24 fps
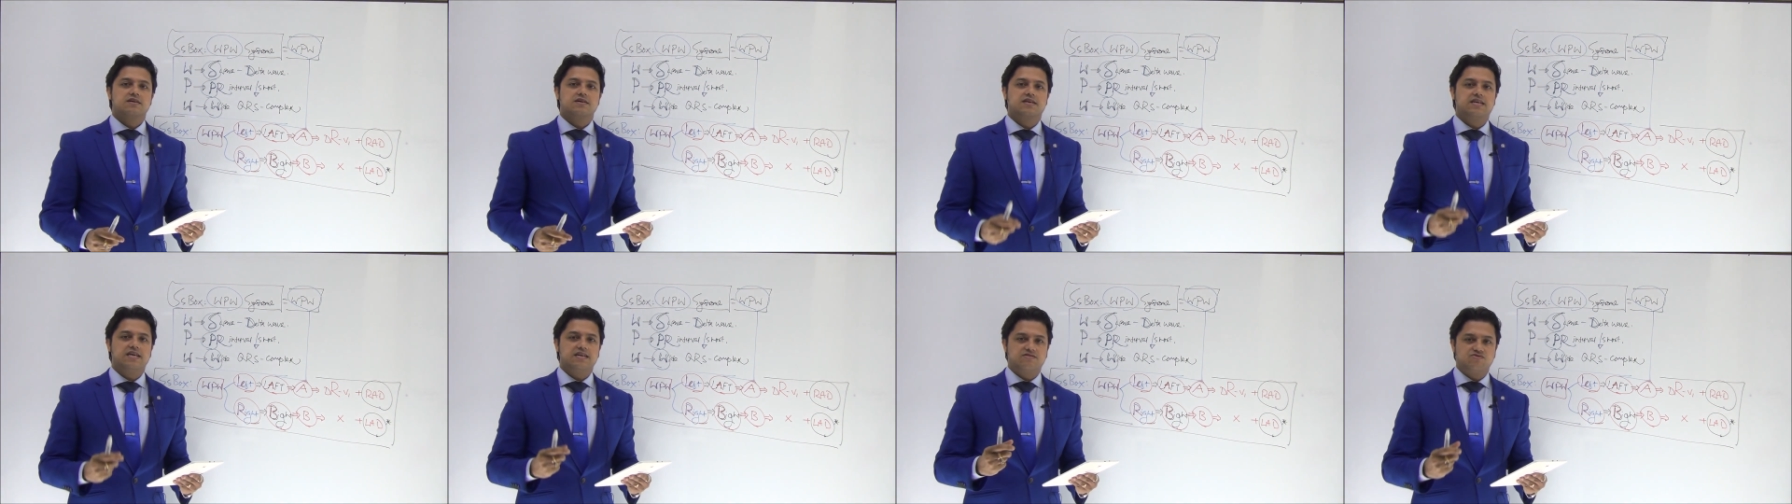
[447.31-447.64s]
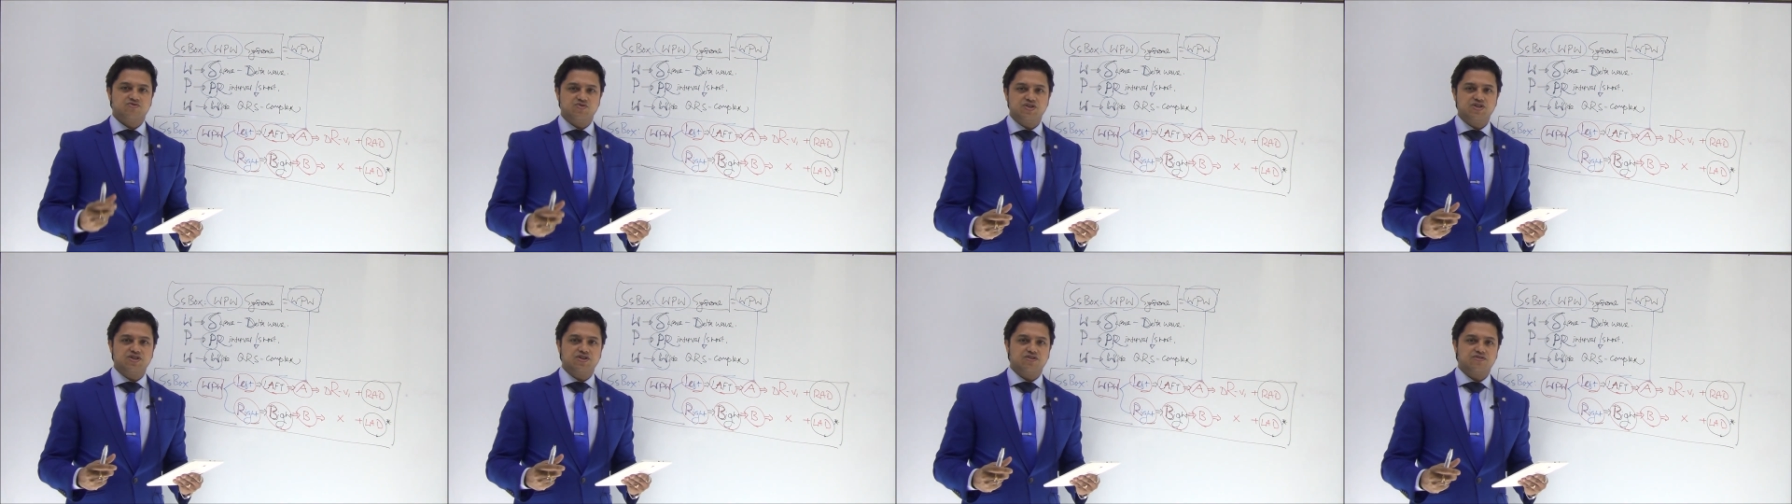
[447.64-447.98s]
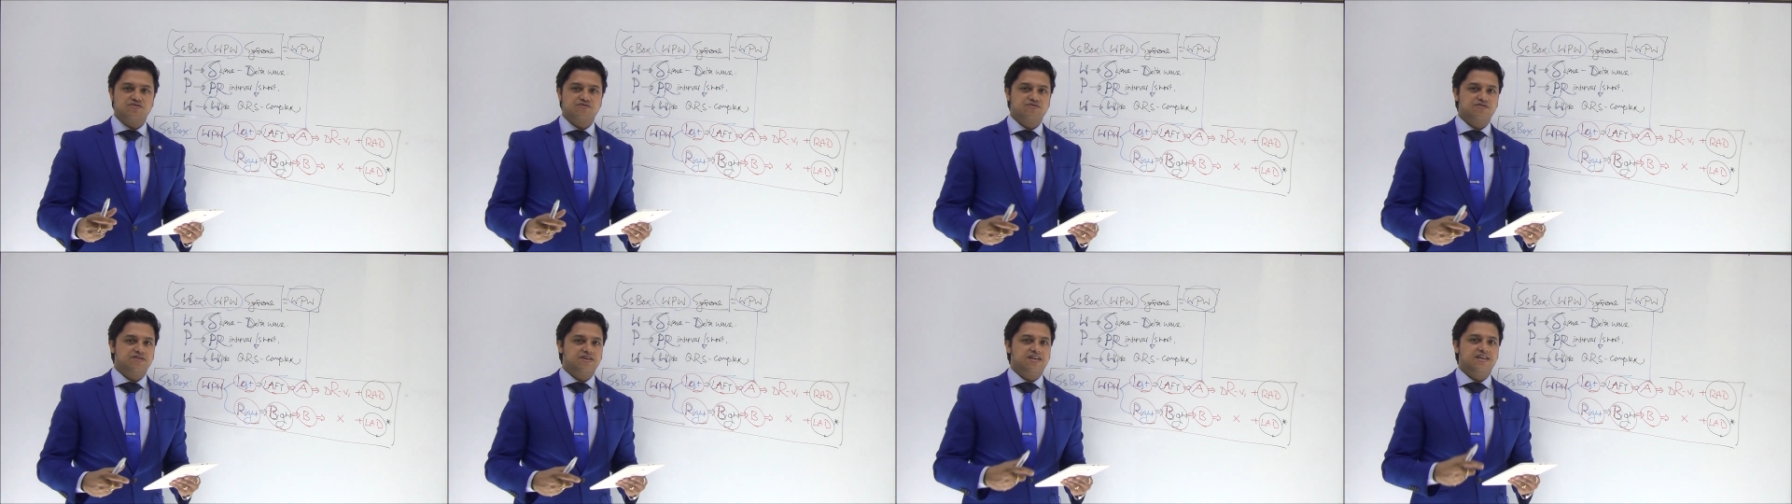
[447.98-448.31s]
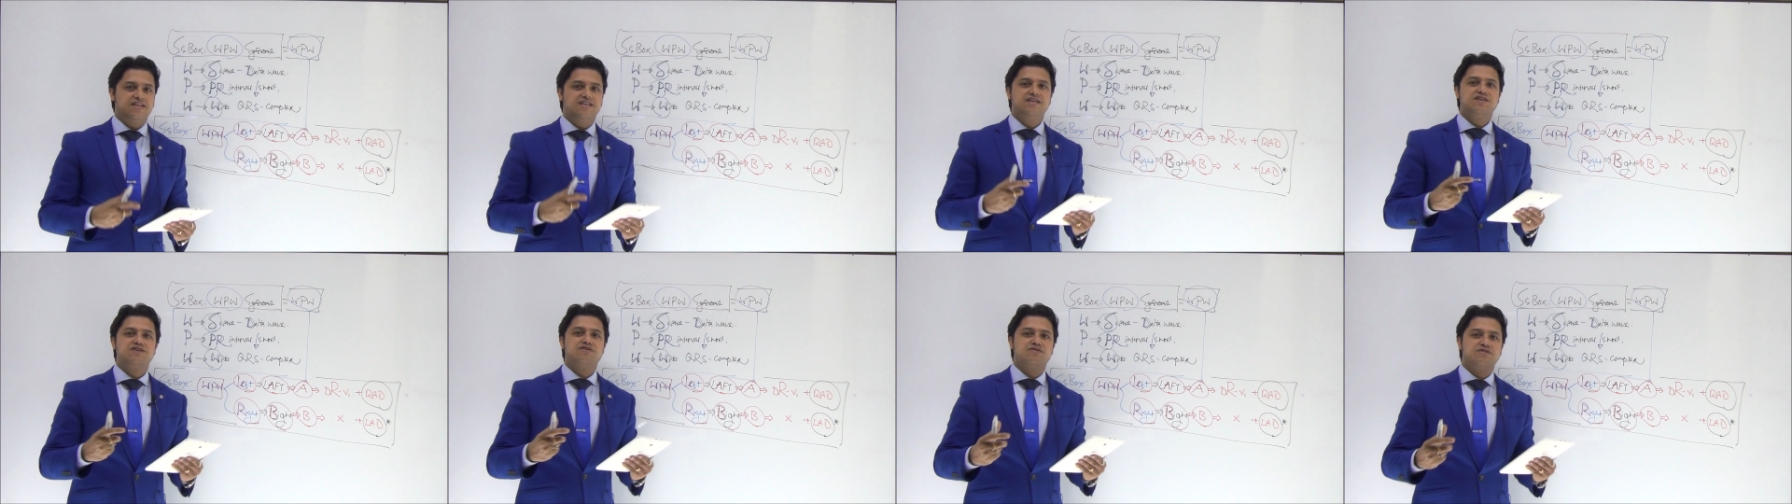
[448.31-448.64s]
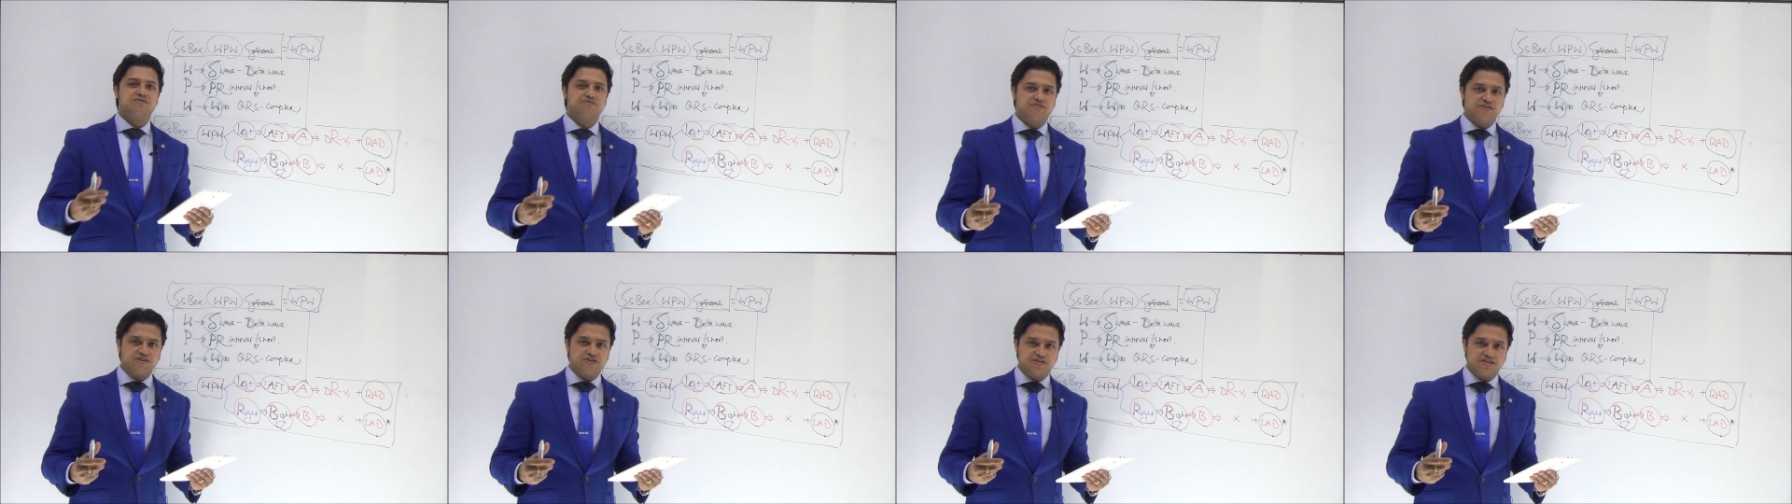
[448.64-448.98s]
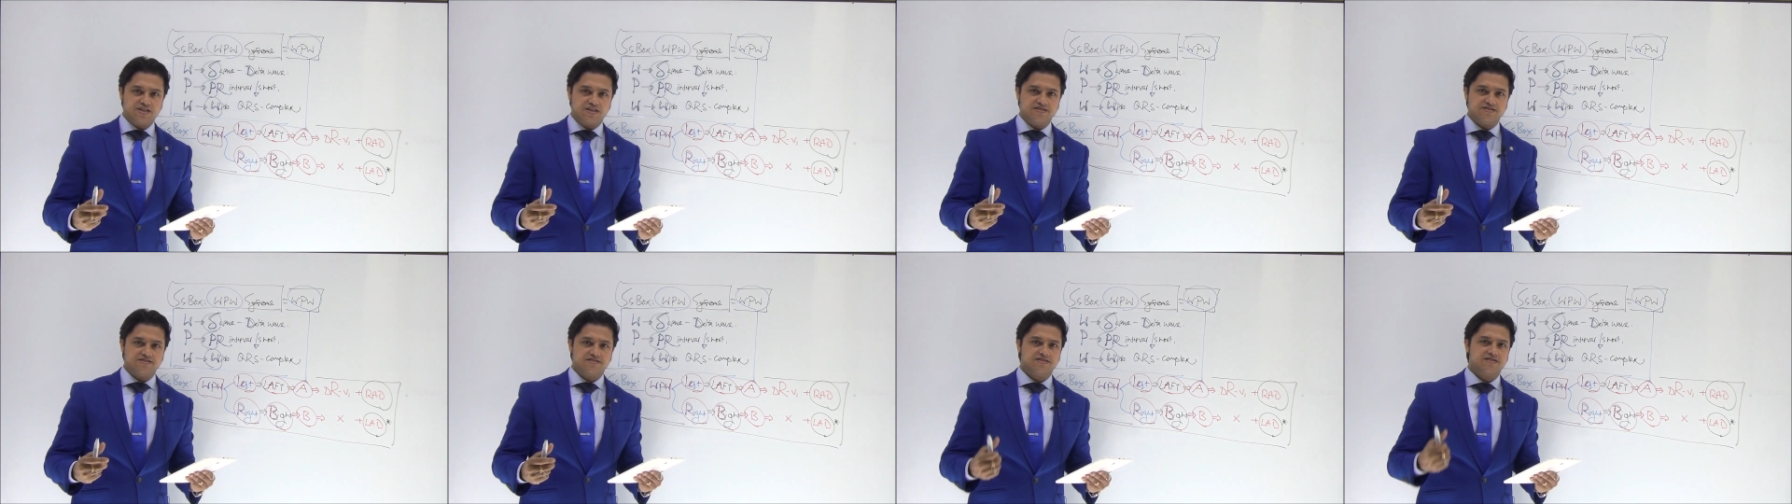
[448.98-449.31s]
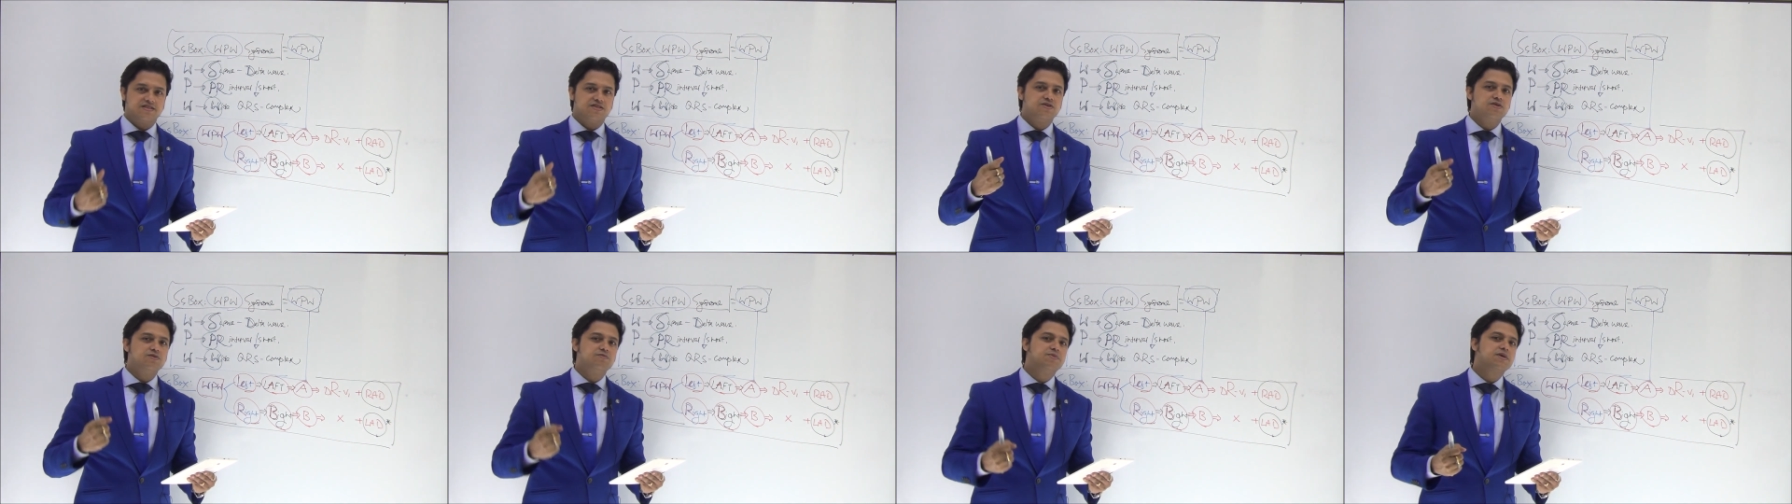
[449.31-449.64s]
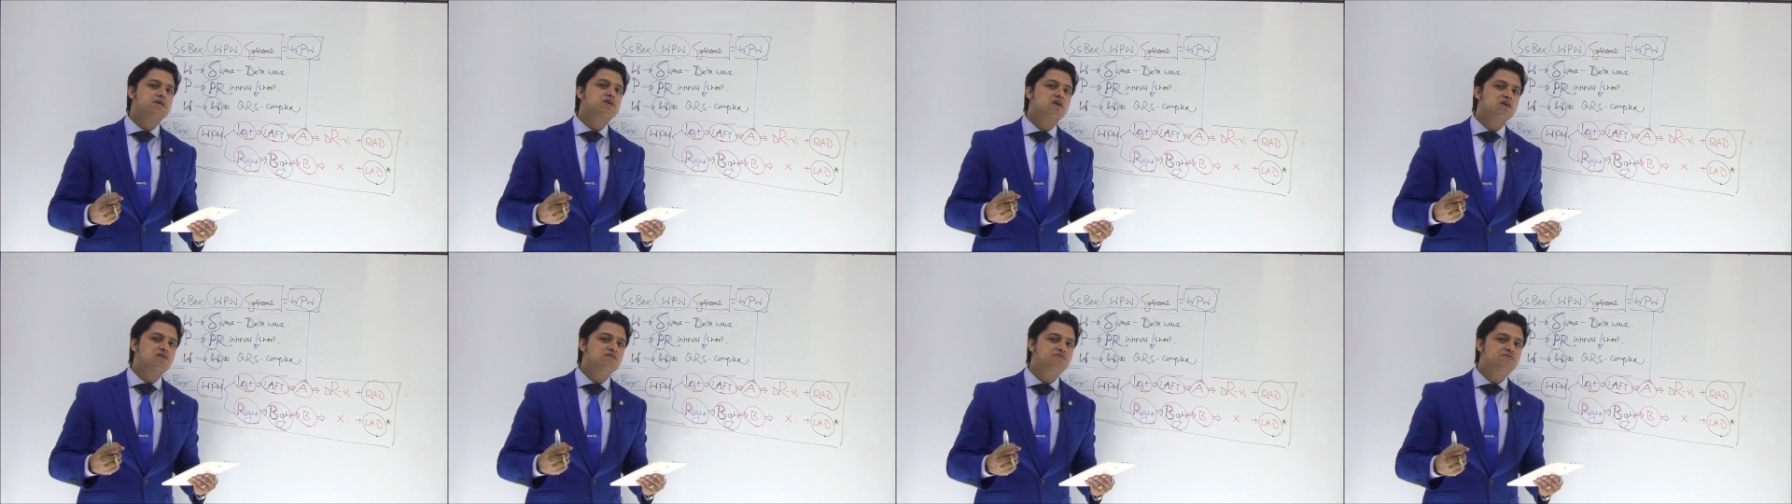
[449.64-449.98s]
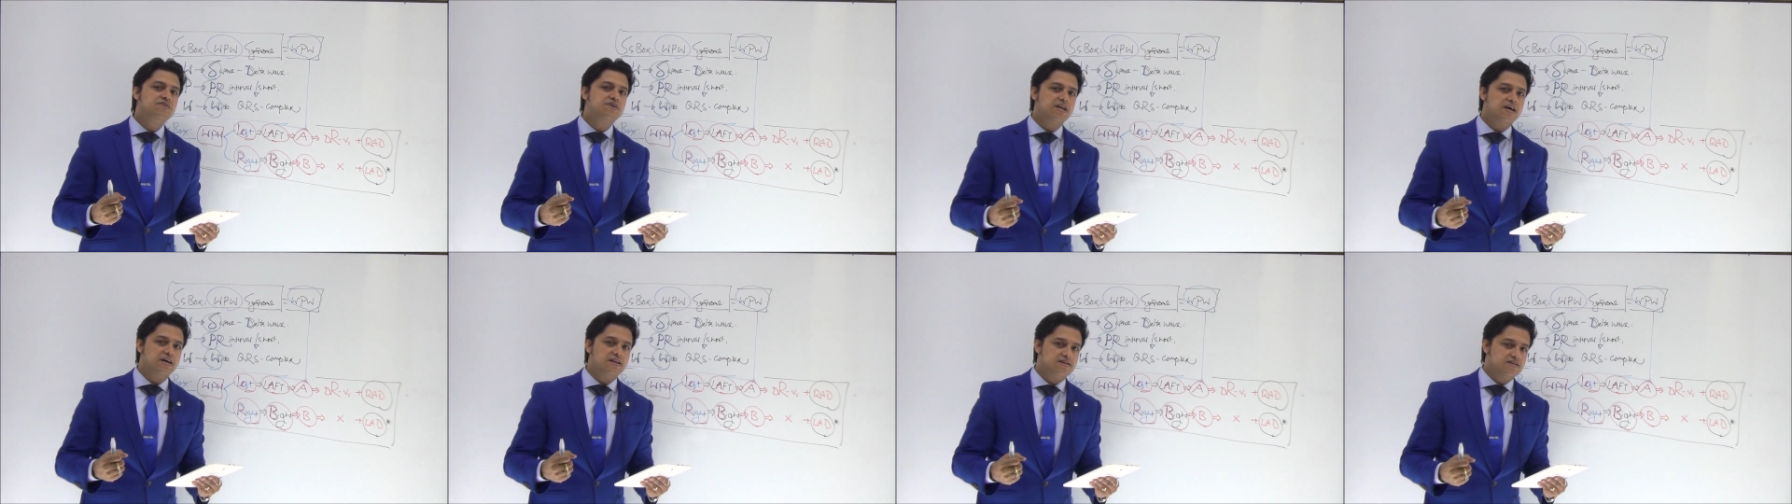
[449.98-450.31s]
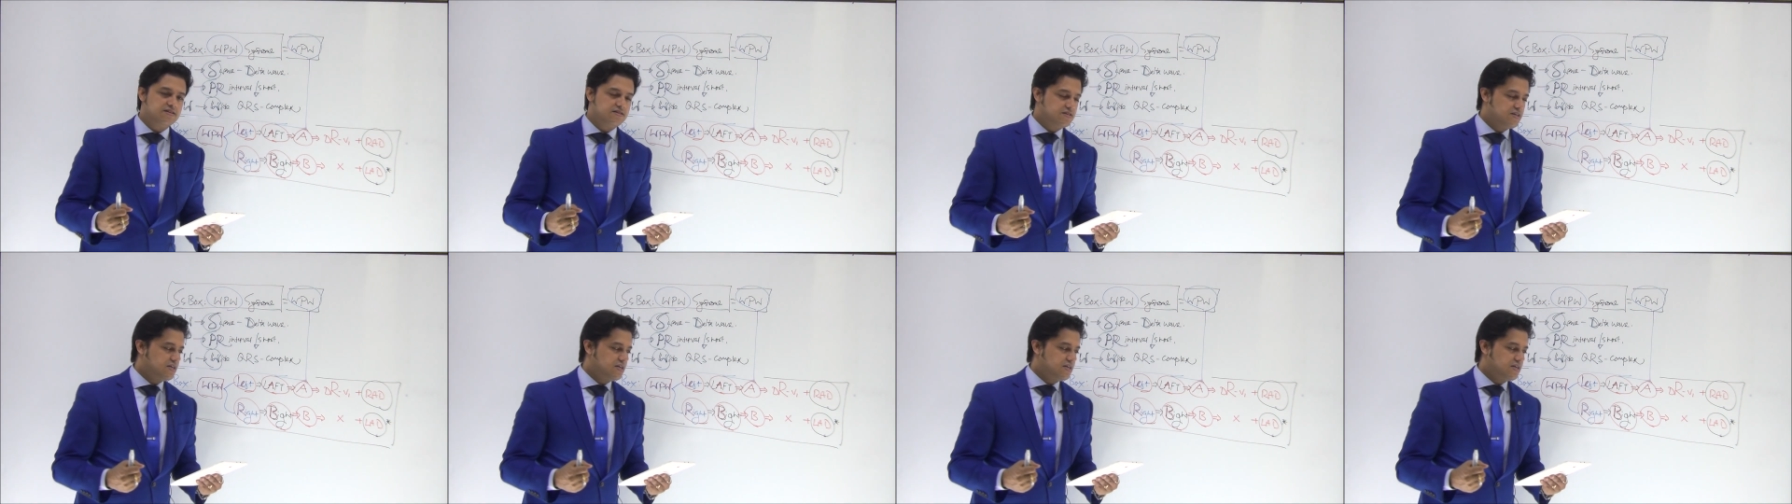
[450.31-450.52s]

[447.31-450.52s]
get rid of any confusions. You'll be confident.